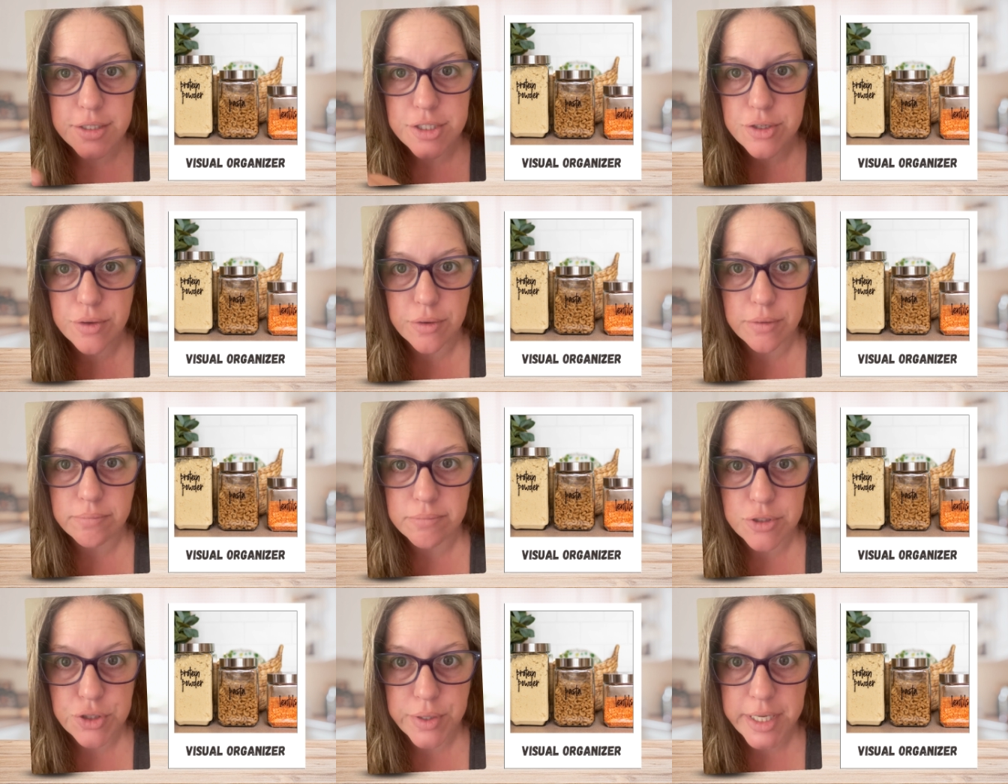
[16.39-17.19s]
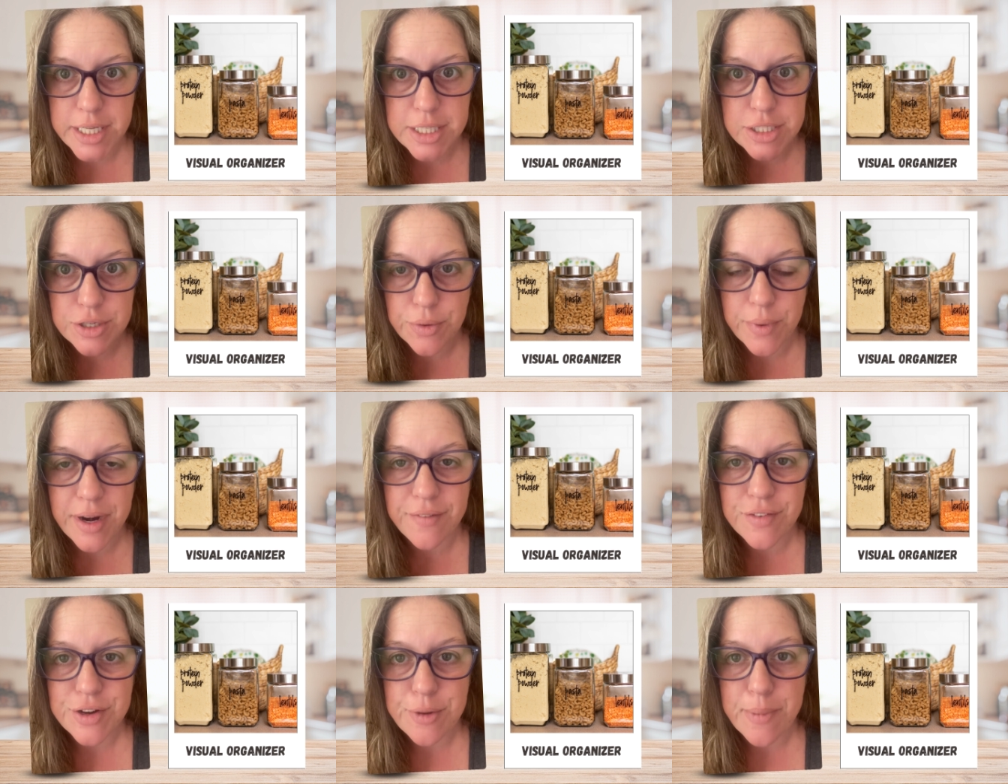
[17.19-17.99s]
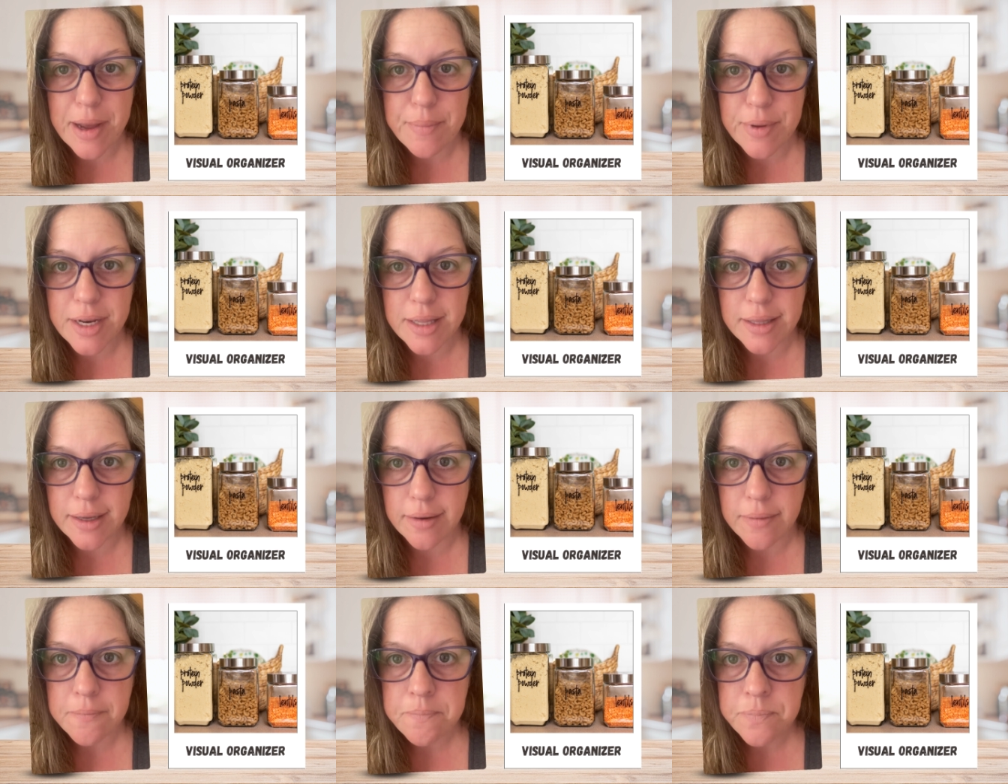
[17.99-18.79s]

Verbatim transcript: your treats or whatever you might put in there.